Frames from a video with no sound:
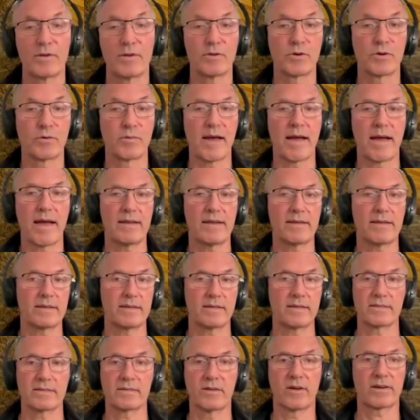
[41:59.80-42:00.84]
And when you talk about
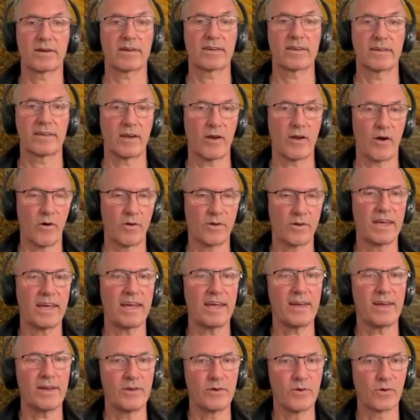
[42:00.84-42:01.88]
antics, like, on
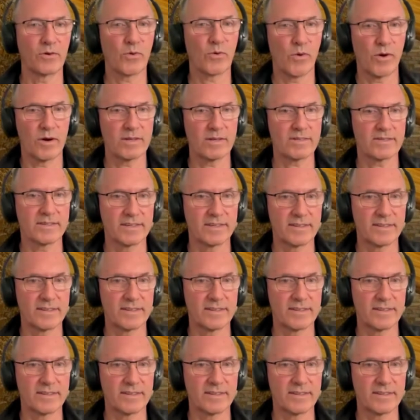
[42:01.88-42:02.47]
here, you're quite